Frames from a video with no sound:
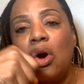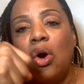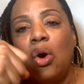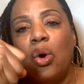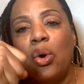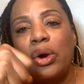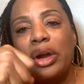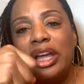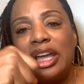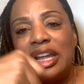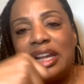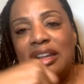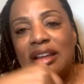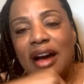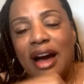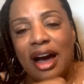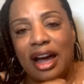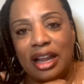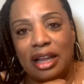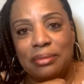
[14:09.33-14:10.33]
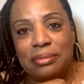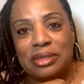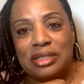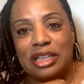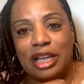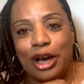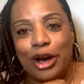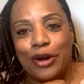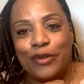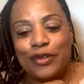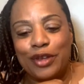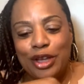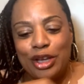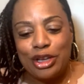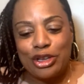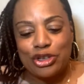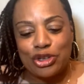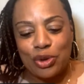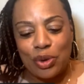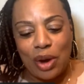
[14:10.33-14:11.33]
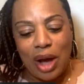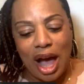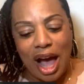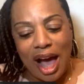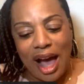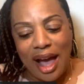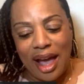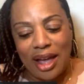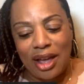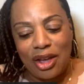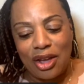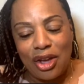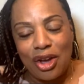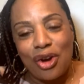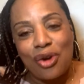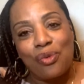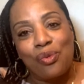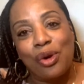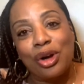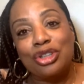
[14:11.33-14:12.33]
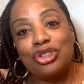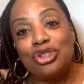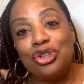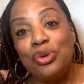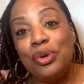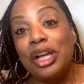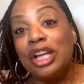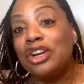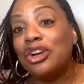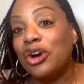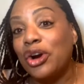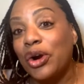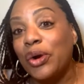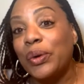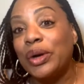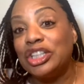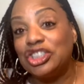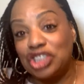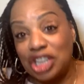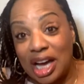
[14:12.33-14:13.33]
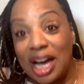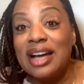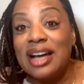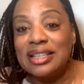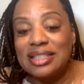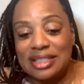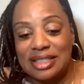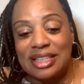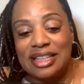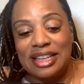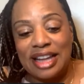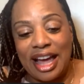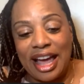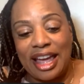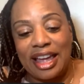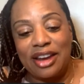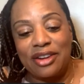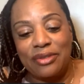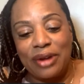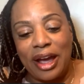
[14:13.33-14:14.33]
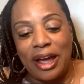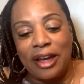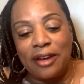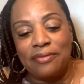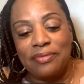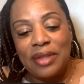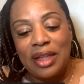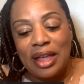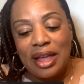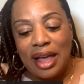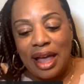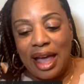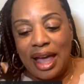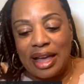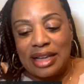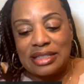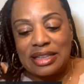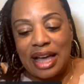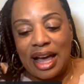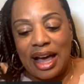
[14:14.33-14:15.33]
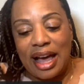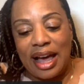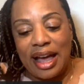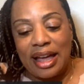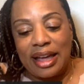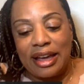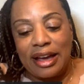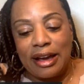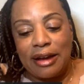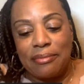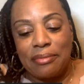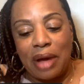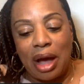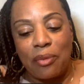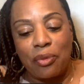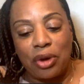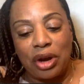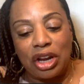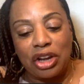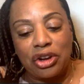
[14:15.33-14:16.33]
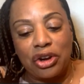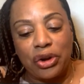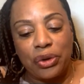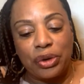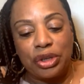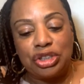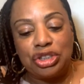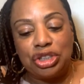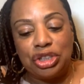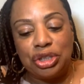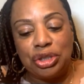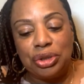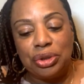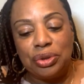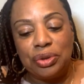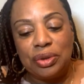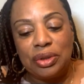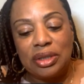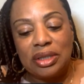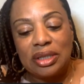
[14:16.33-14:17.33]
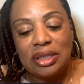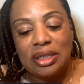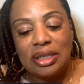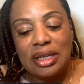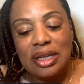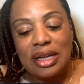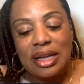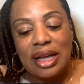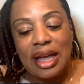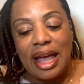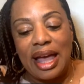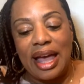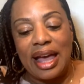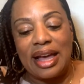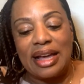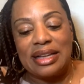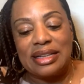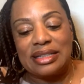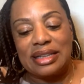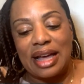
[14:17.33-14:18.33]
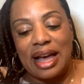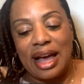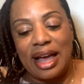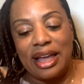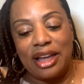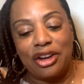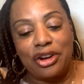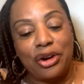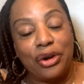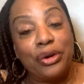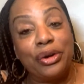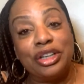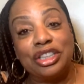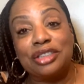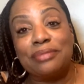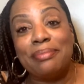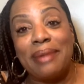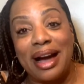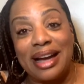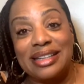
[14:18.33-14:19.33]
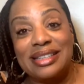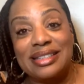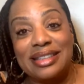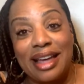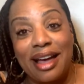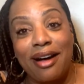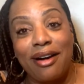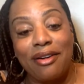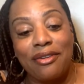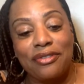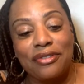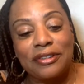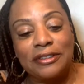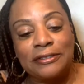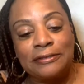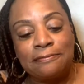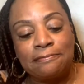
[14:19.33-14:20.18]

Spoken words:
or in God himself. So I want to encourage us tonight, right? As I want to encourage you, as I encourage myself